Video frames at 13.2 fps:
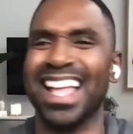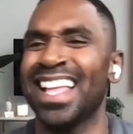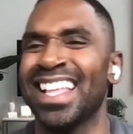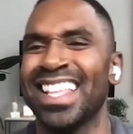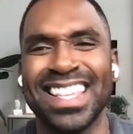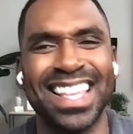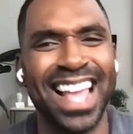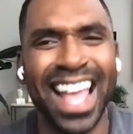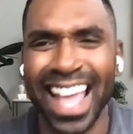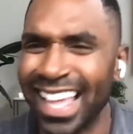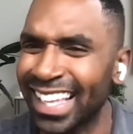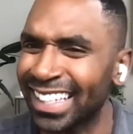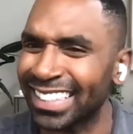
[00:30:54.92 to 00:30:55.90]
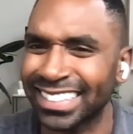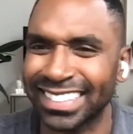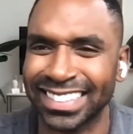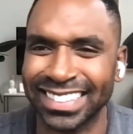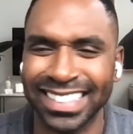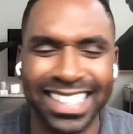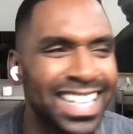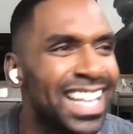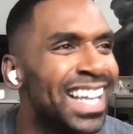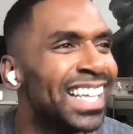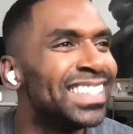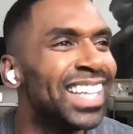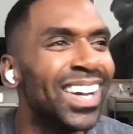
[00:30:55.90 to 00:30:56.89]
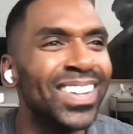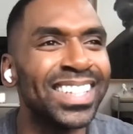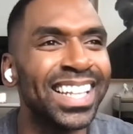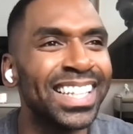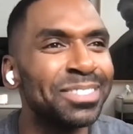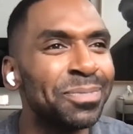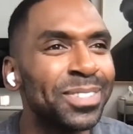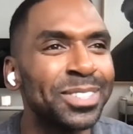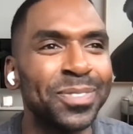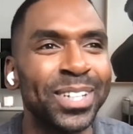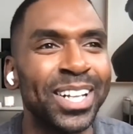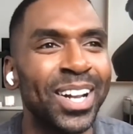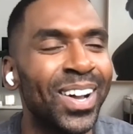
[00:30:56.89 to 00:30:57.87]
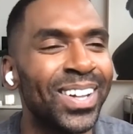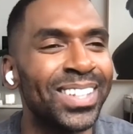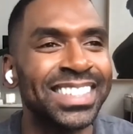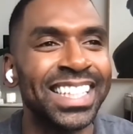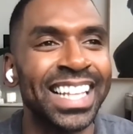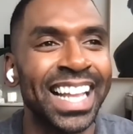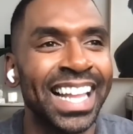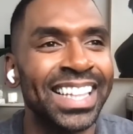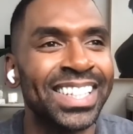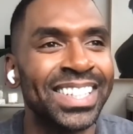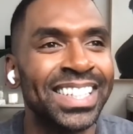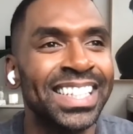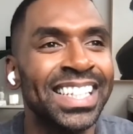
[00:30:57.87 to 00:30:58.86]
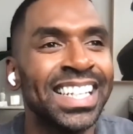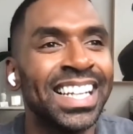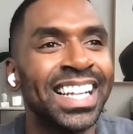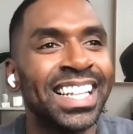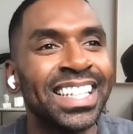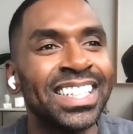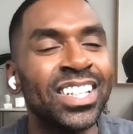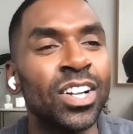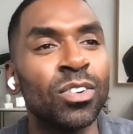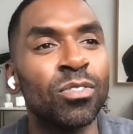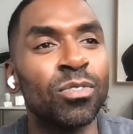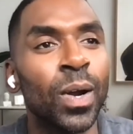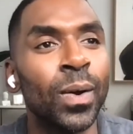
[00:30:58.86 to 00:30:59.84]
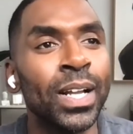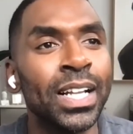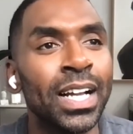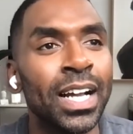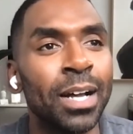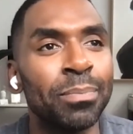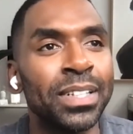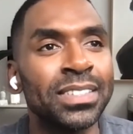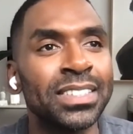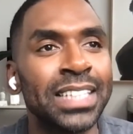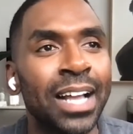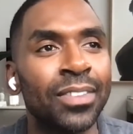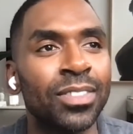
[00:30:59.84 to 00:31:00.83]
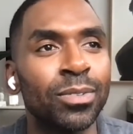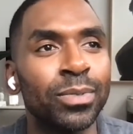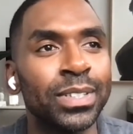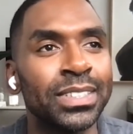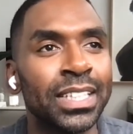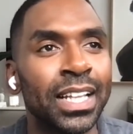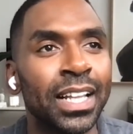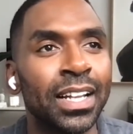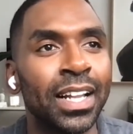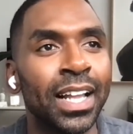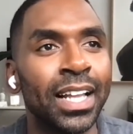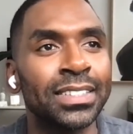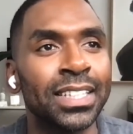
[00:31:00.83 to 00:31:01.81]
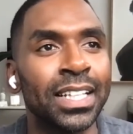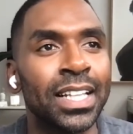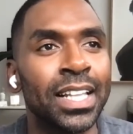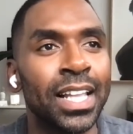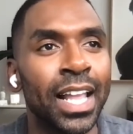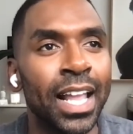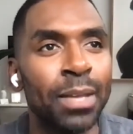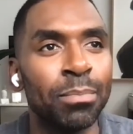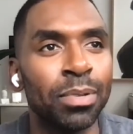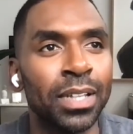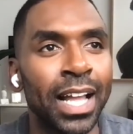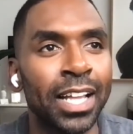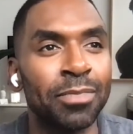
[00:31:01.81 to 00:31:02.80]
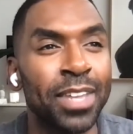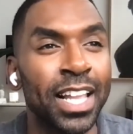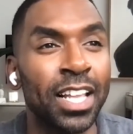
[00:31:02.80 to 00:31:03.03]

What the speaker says: yes. No, let's just put it all together. Growing up in South Louisiana as a gay Black